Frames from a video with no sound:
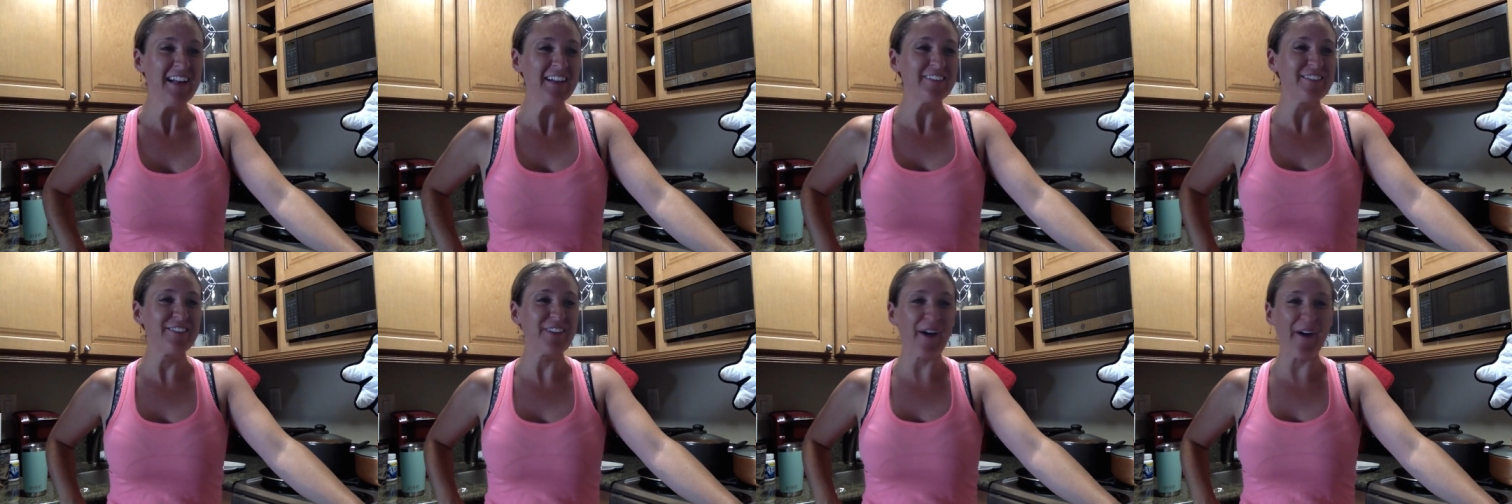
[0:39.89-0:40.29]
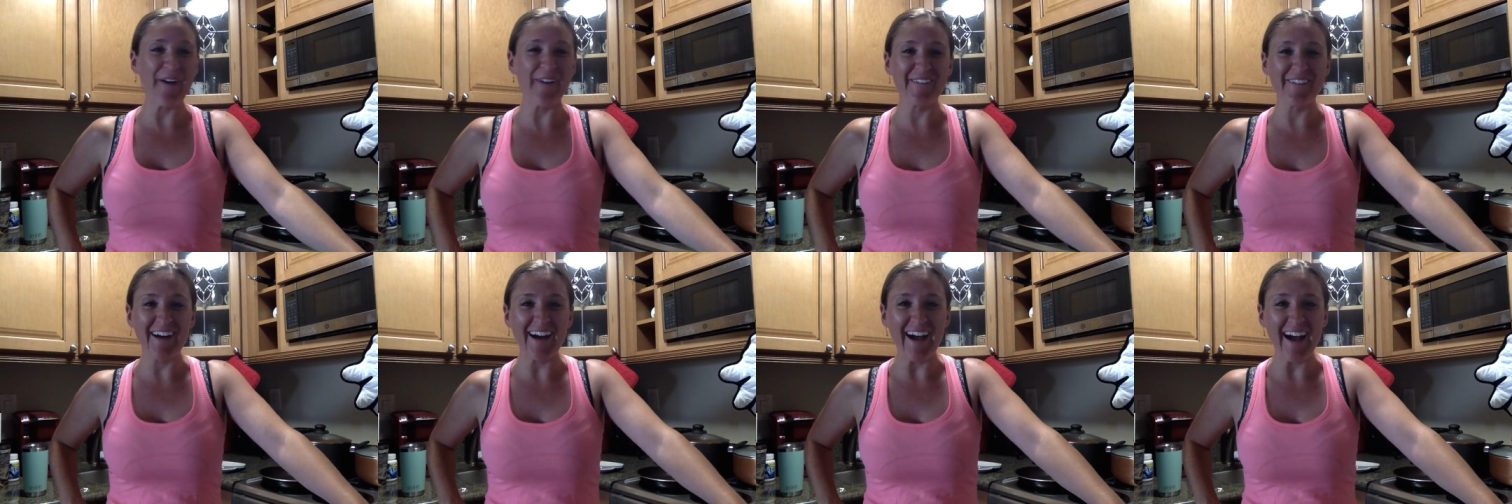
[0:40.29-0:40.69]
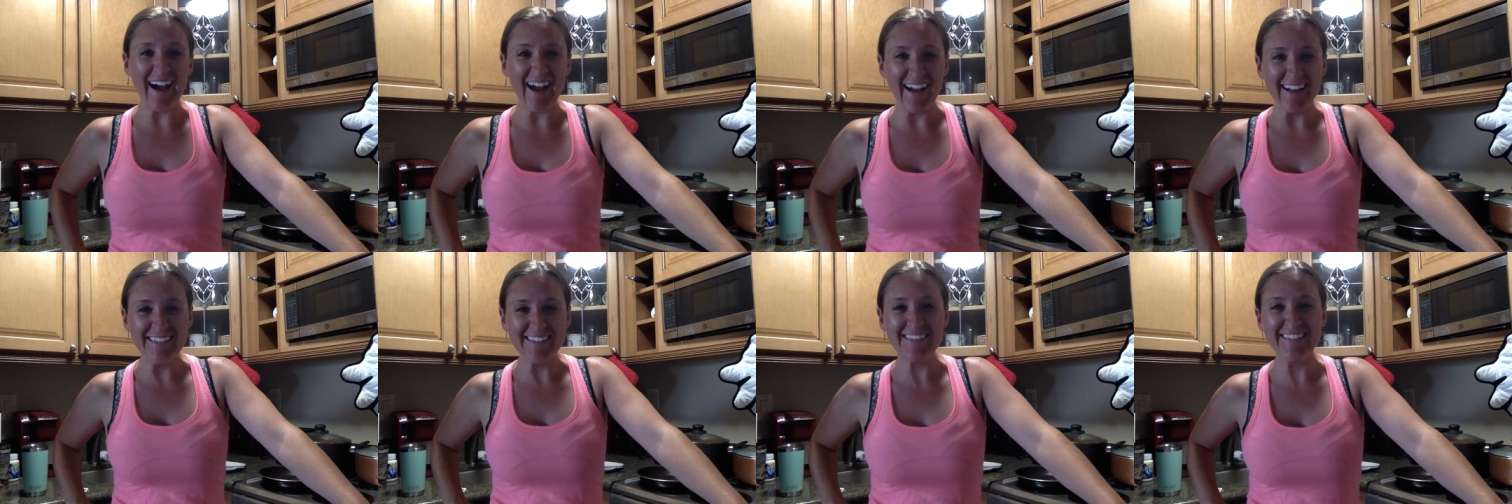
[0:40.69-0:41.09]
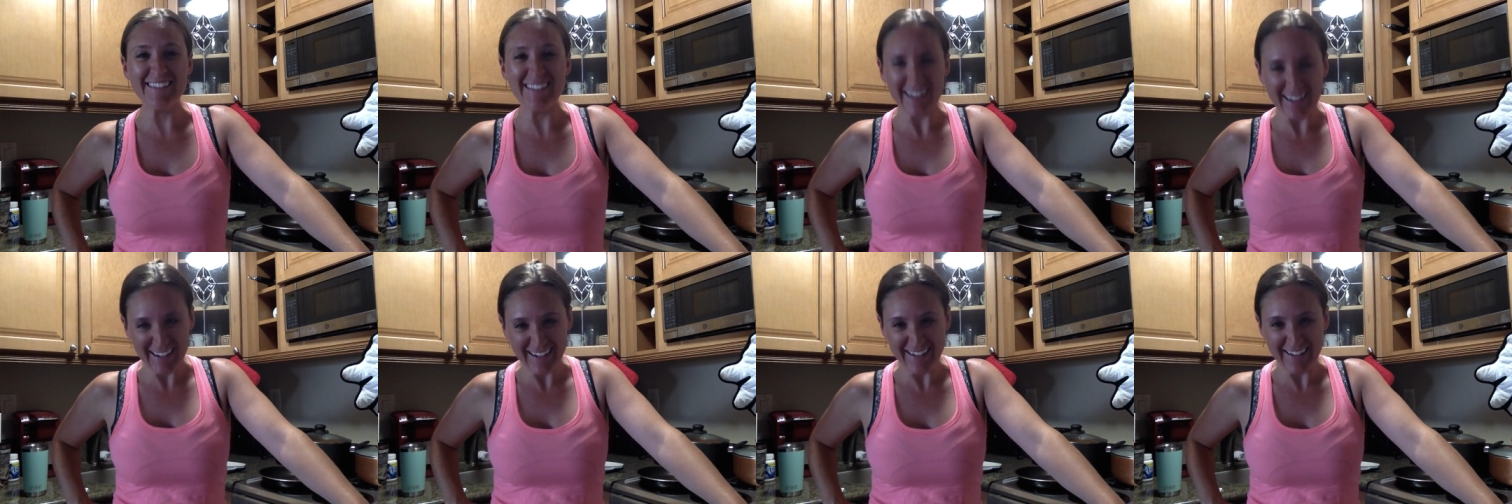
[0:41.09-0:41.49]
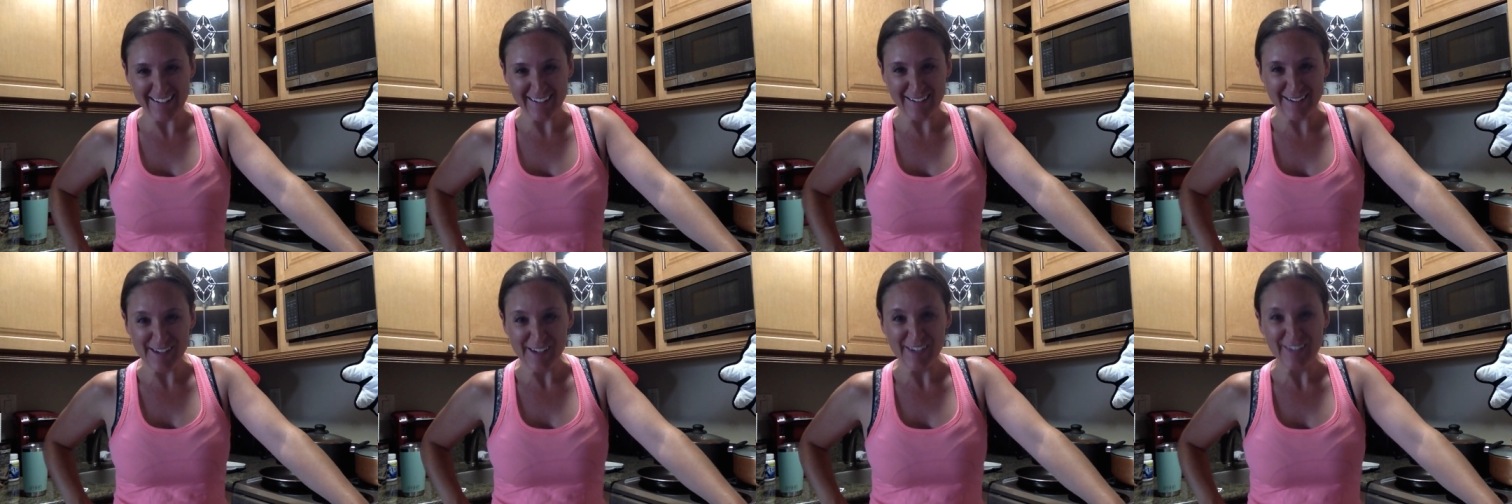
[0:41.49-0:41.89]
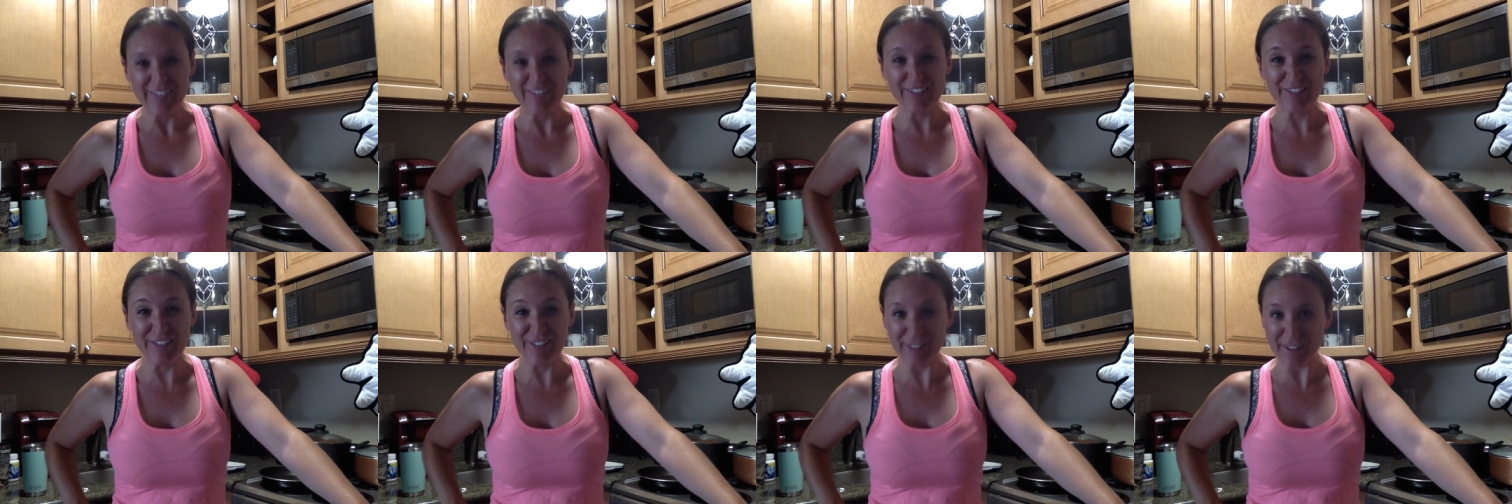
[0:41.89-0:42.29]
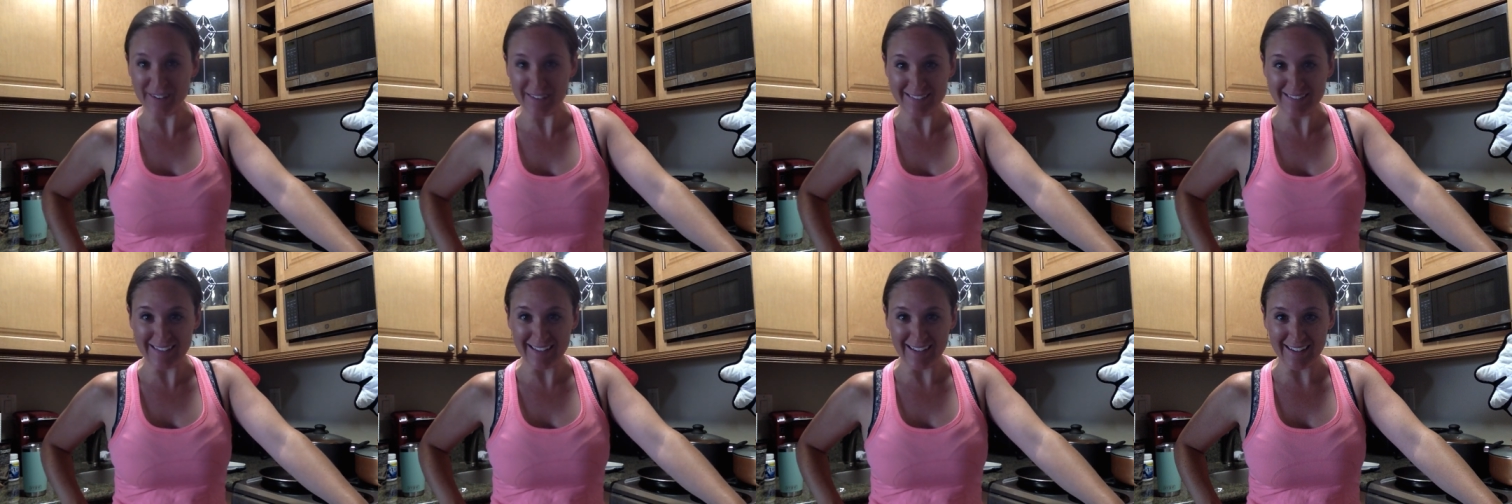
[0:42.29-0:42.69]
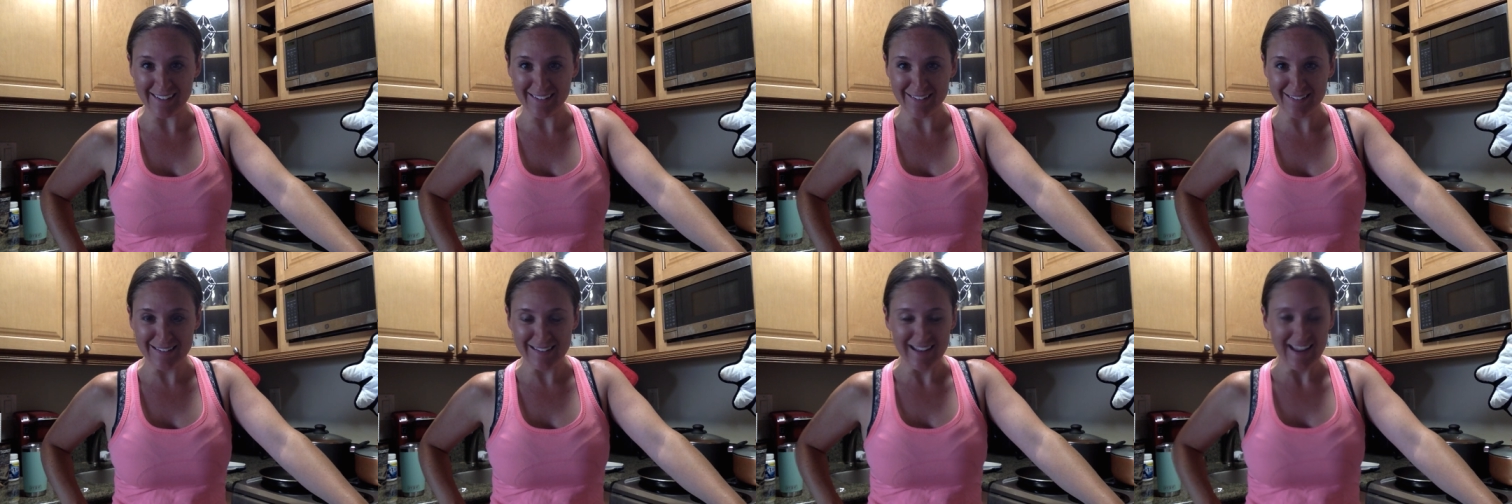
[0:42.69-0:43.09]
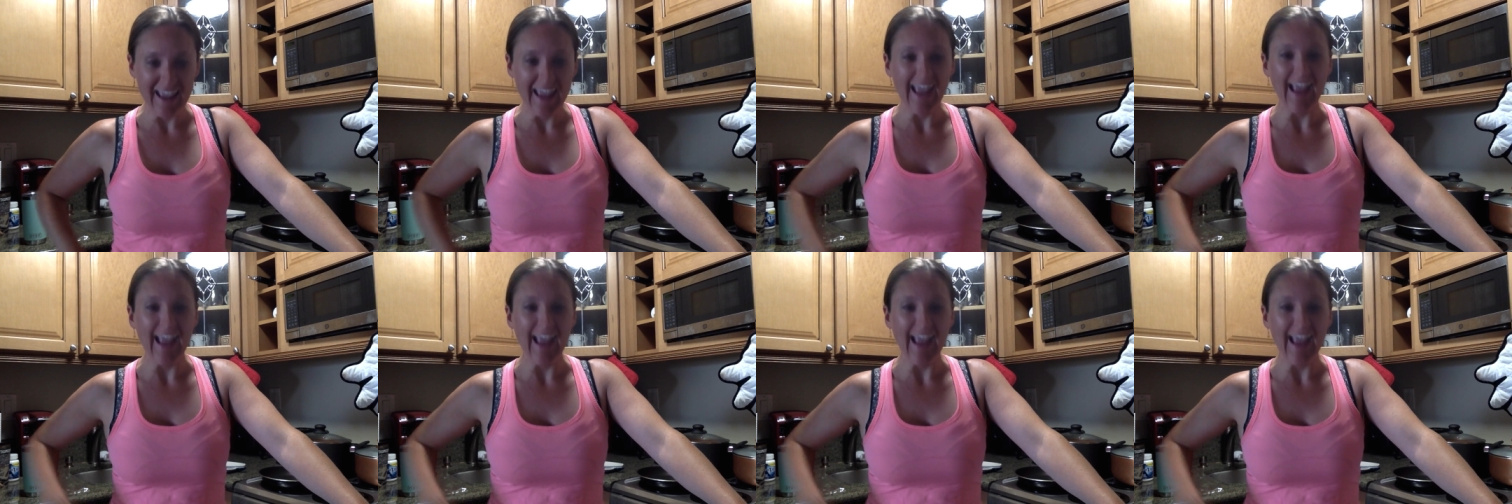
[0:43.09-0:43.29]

So I decided to start this.